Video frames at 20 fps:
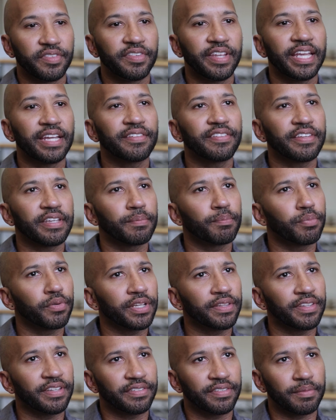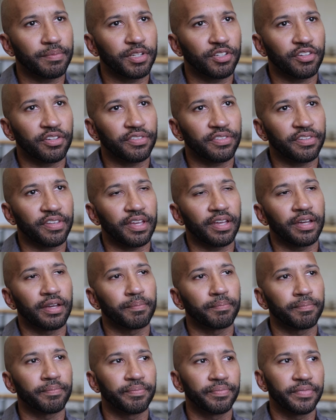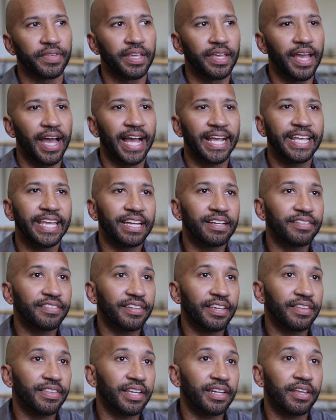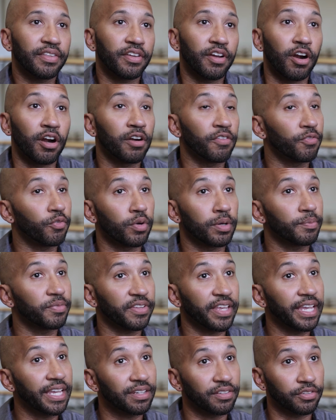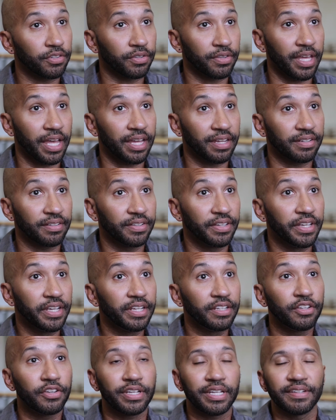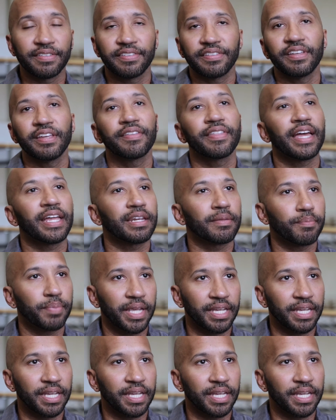dance can bring these images. I can't say that other art forms can't do that. You can see that in